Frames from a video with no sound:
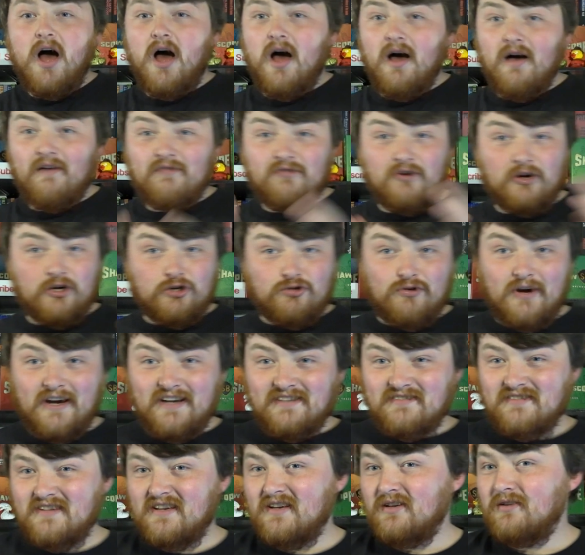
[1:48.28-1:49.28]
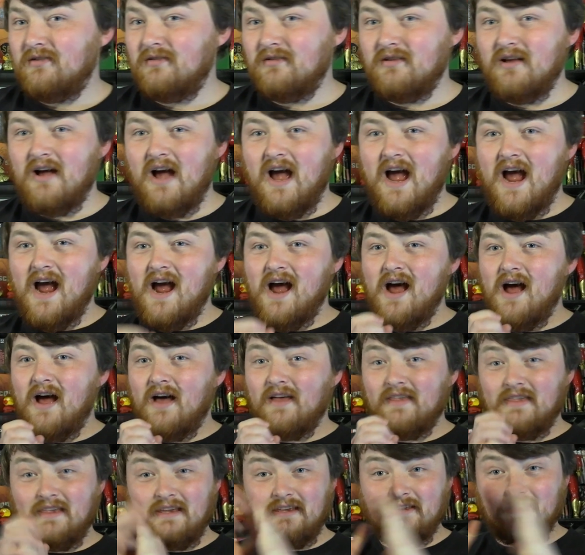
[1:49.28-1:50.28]
for a great deal. I
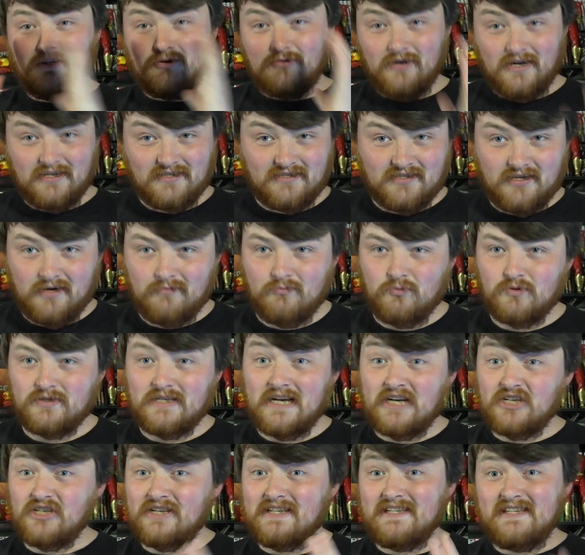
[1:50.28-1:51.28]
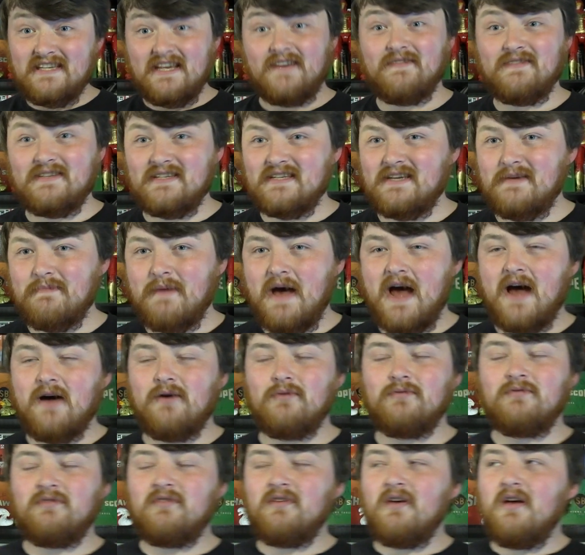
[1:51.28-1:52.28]
think the grand sum was actually
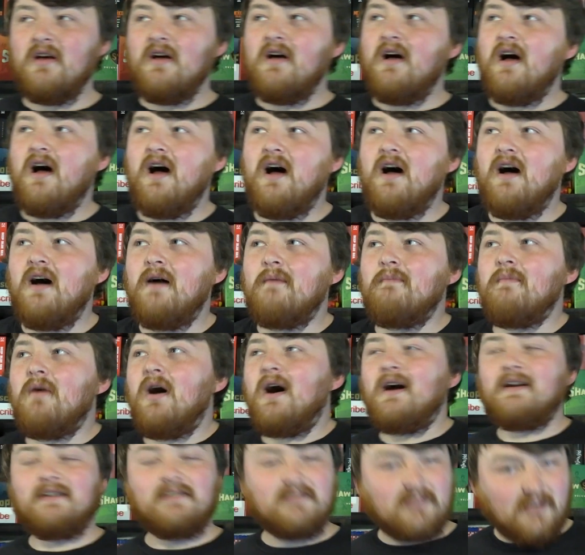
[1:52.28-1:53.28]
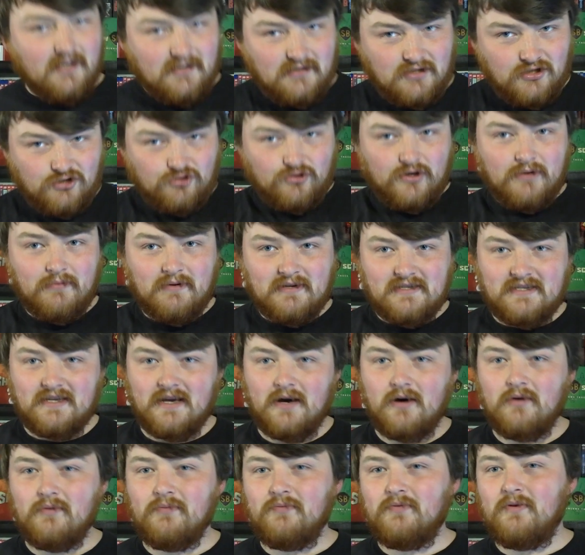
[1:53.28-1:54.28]
£70. I decided to treat
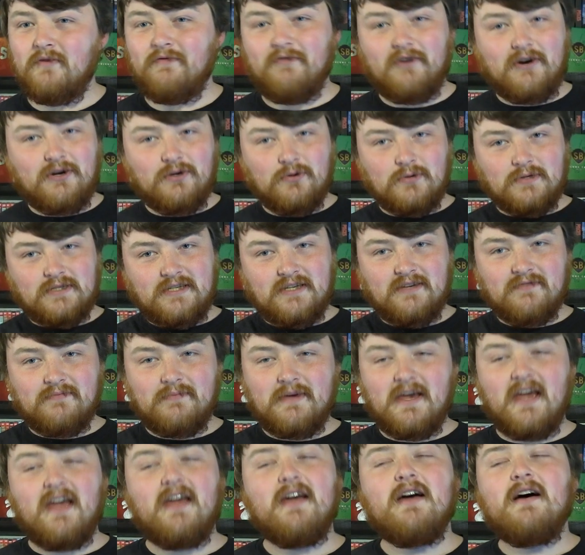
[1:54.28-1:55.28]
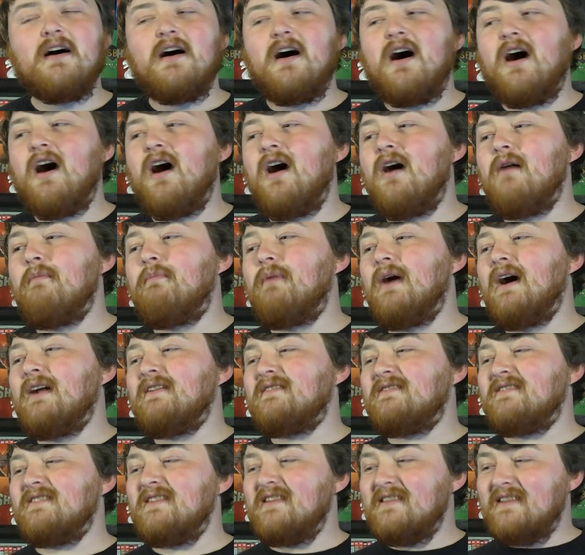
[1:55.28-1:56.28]
myself, very naughty of me,
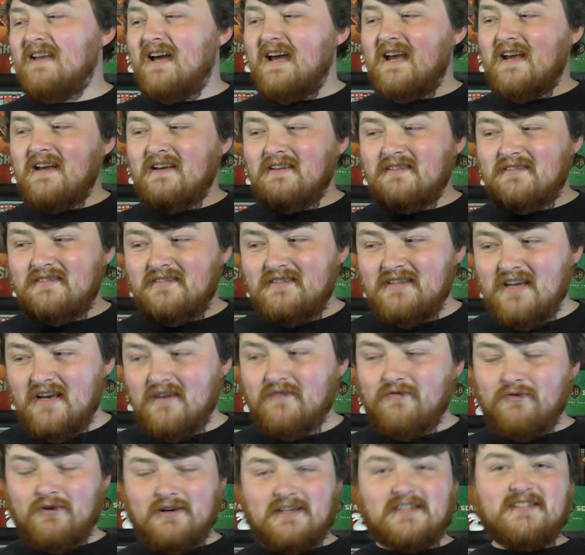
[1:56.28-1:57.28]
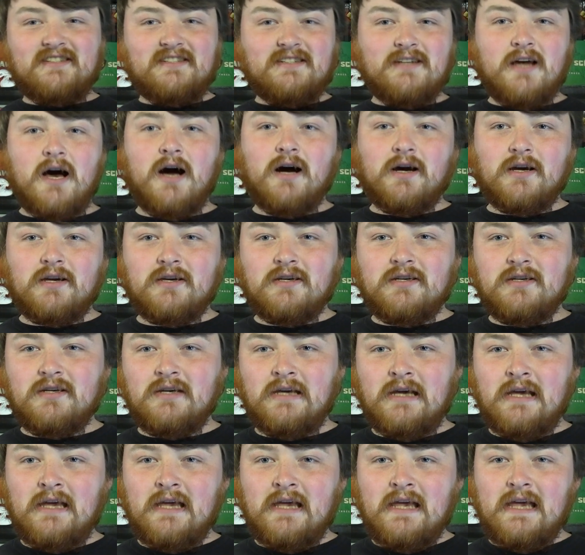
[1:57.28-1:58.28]
but they sit very snug
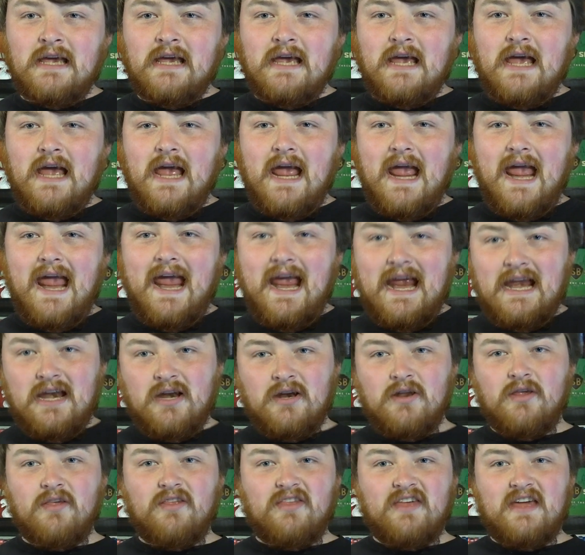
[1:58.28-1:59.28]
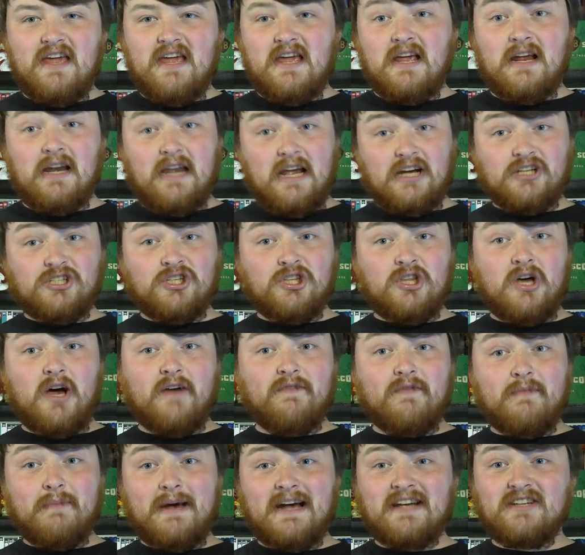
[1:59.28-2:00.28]
in the collection that
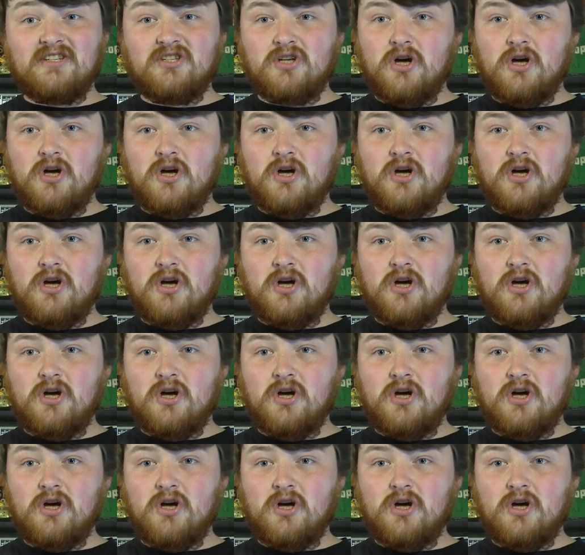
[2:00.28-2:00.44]
I've amassed